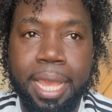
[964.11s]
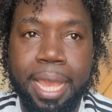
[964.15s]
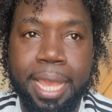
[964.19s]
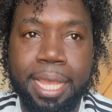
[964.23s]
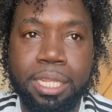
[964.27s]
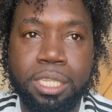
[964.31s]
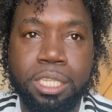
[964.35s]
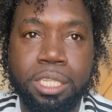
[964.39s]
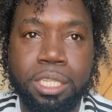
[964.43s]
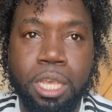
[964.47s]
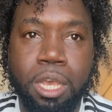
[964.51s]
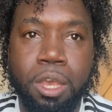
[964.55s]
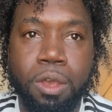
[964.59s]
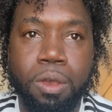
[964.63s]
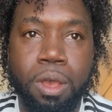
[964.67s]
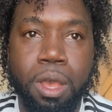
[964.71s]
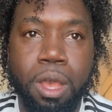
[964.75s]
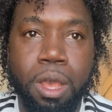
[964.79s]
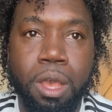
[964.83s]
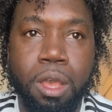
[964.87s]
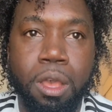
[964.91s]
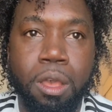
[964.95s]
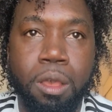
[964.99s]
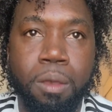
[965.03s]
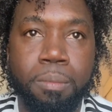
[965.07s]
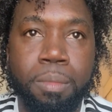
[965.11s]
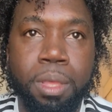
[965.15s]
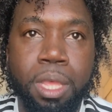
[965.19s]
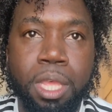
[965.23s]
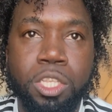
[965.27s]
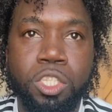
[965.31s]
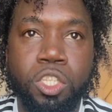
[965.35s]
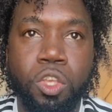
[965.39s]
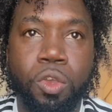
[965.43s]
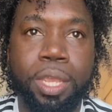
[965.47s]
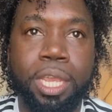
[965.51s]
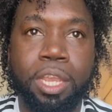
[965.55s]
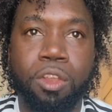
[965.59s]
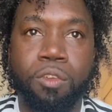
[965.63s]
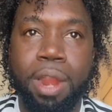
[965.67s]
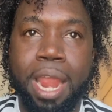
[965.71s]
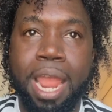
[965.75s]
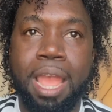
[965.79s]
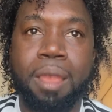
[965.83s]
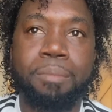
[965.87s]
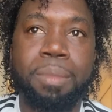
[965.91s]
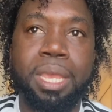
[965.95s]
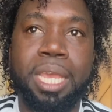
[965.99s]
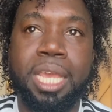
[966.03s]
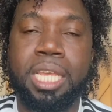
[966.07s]
And so, um, so he
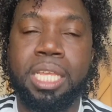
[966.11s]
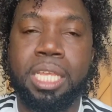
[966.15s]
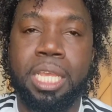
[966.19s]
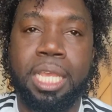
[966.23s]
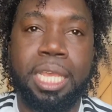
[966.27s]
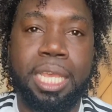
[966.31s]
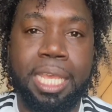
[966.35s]
grabbed me.